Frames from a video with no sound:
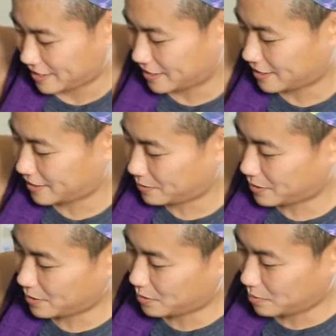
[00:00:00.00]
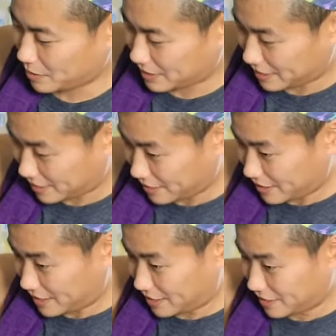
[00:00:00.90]
I think we're almost done
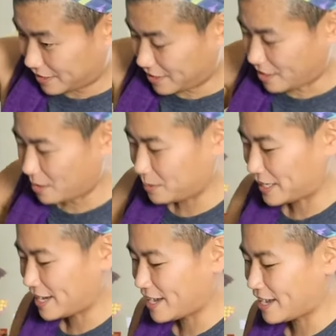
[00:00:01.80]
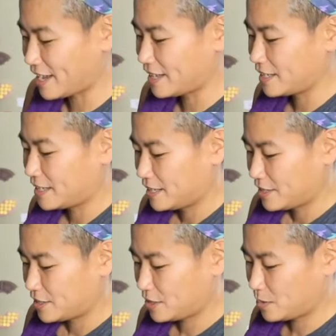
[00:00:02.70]
here. Oh yeah.
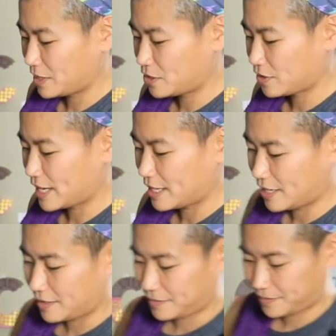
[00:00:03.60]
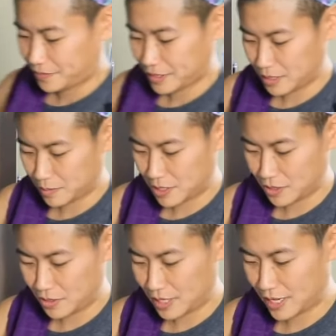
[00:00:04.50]
So you want to drain it as much
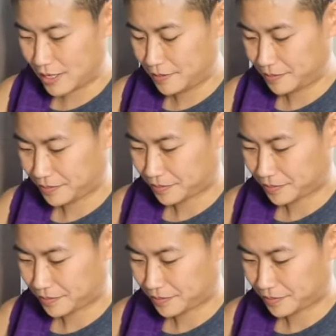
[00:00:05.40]
as you can.